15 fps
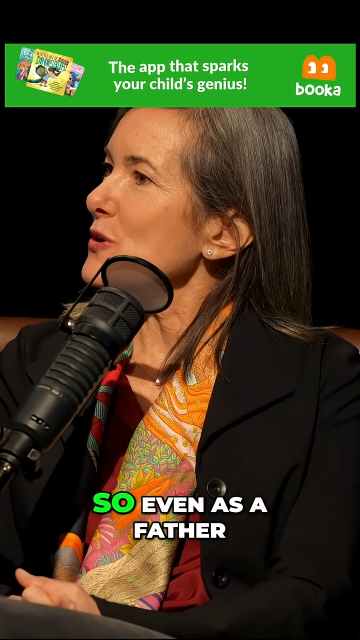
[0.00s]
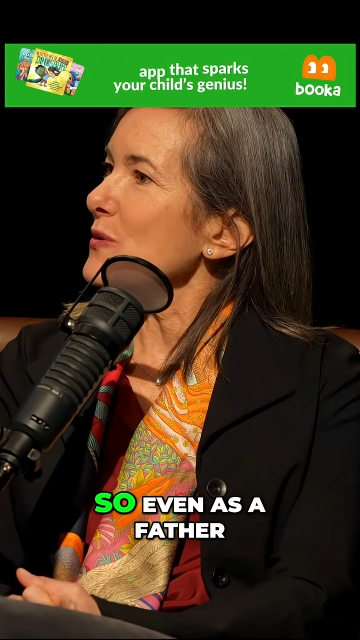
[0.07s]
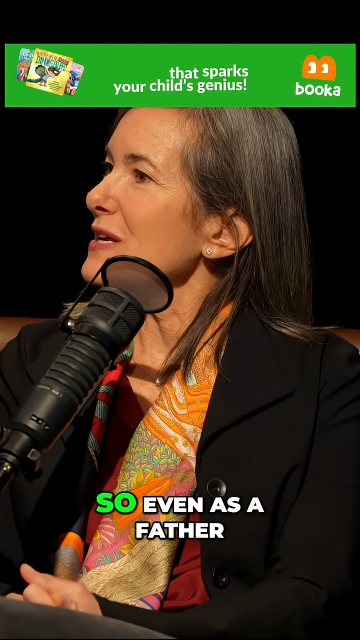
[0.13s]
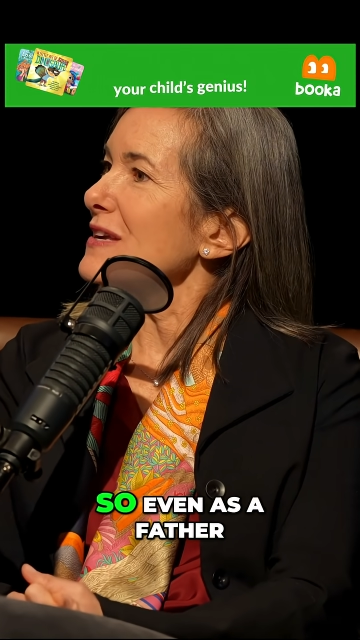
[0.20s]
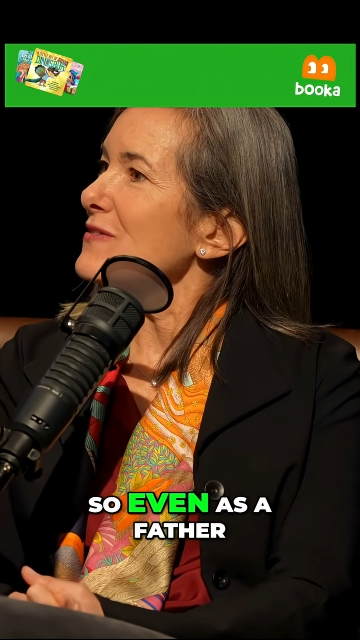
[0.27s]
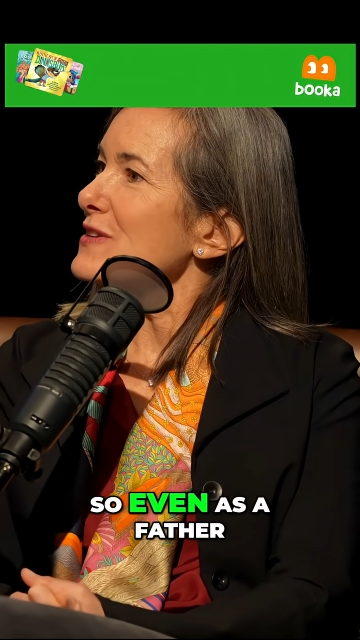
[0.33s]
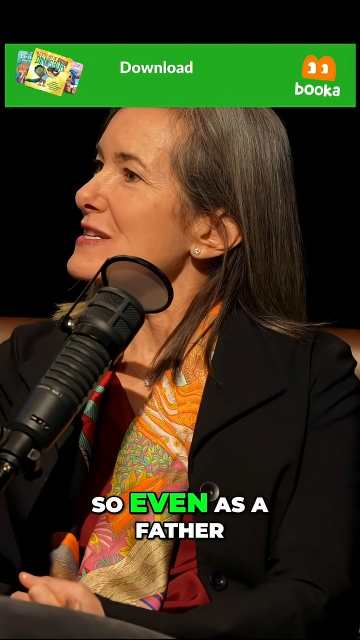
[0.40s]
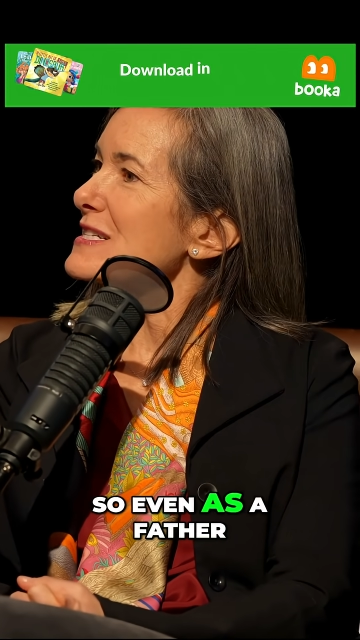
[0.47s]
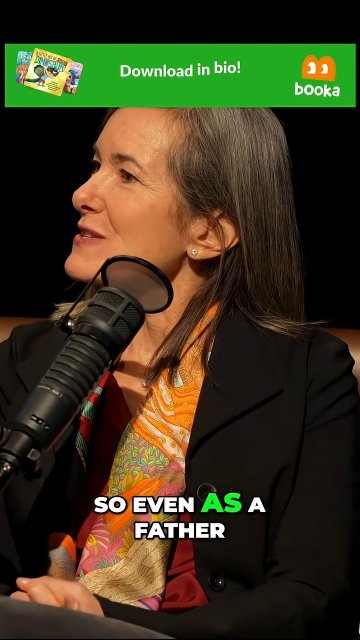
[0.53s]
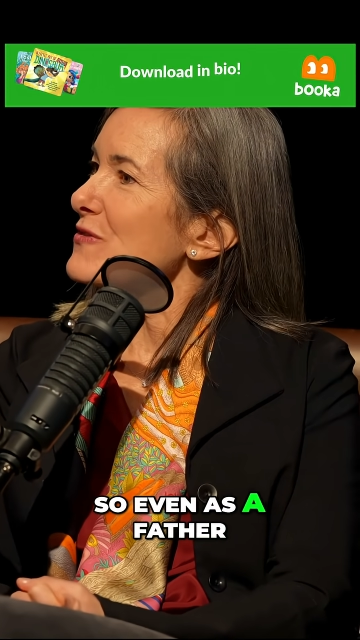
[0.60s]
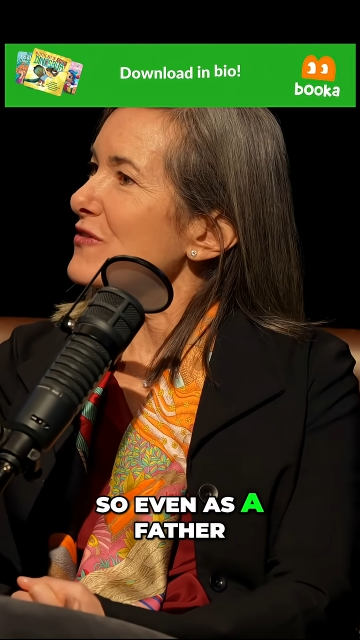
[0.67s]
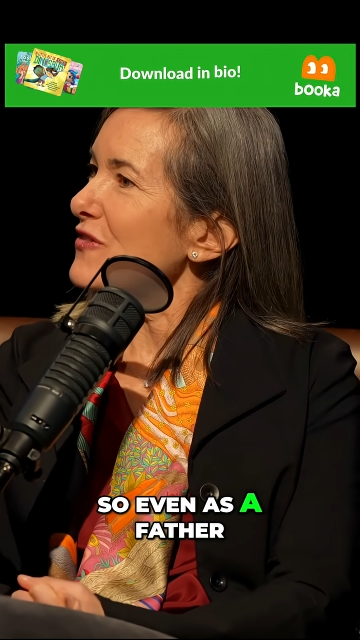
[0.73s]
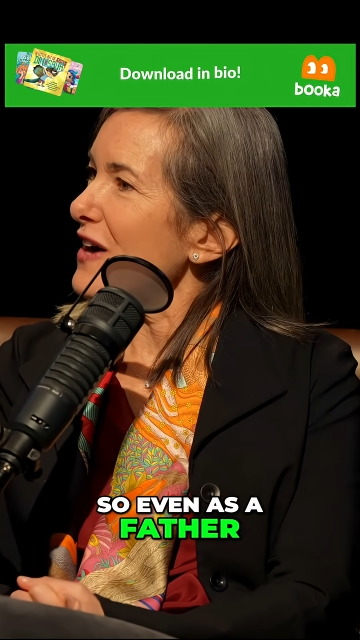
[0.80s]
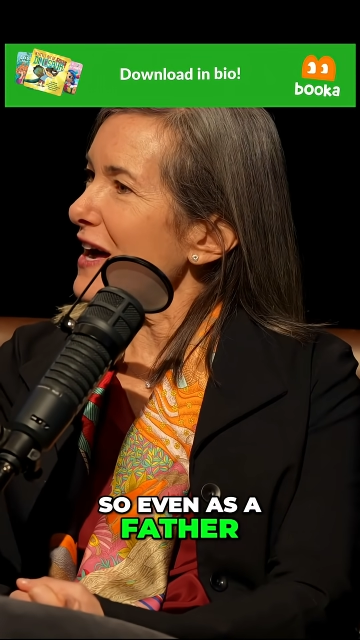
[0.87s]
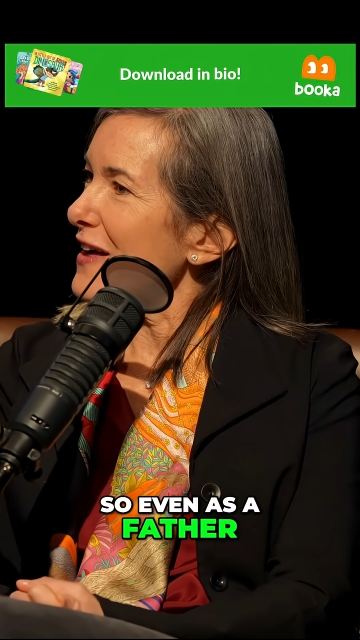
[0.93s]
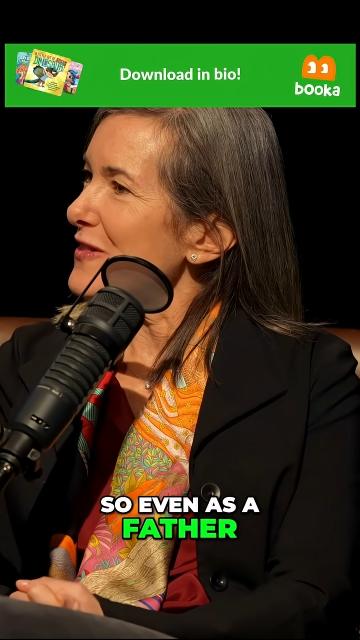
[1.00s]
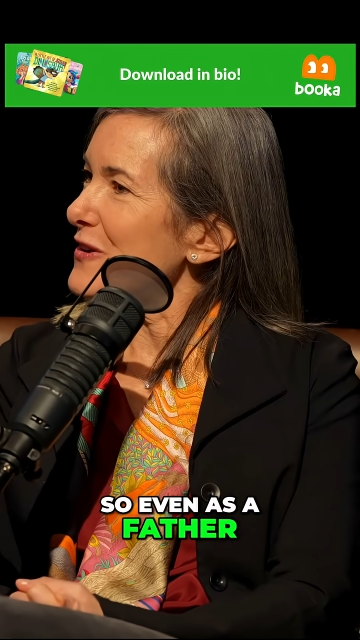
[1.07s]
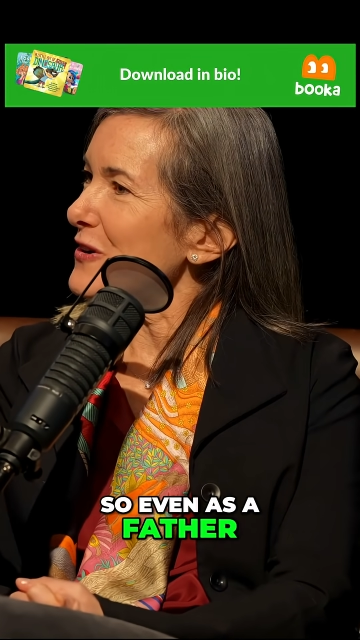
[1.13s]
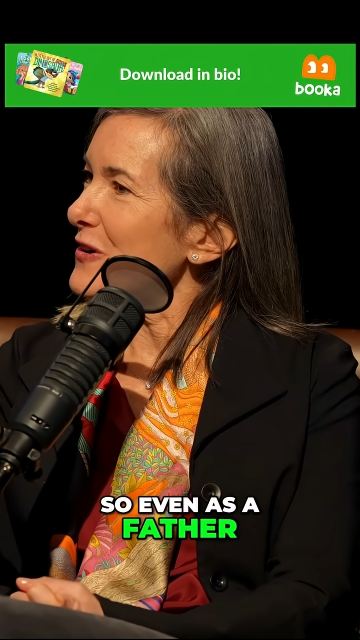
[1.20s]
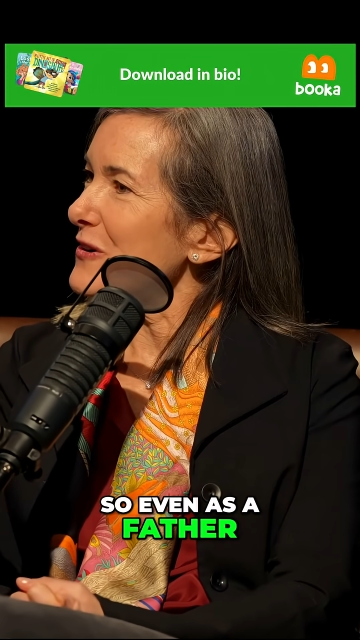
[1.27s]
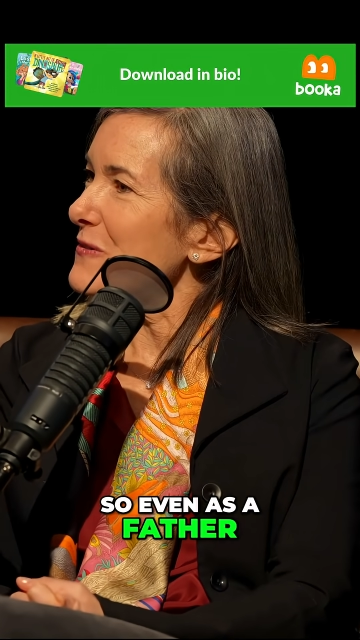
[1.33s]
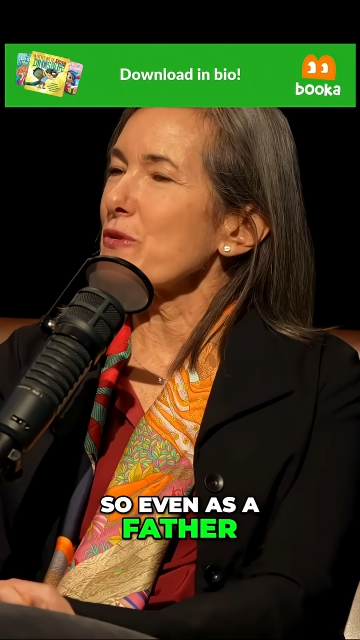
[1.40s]
So even as a
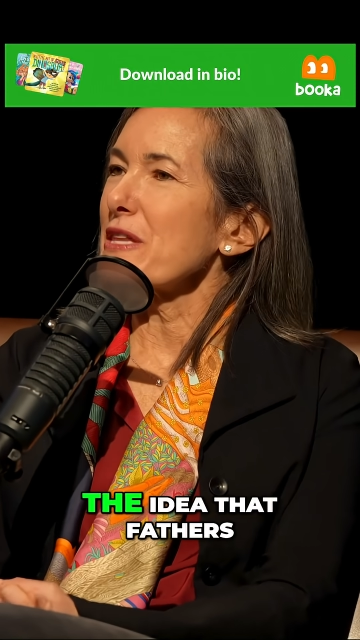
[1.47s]
father,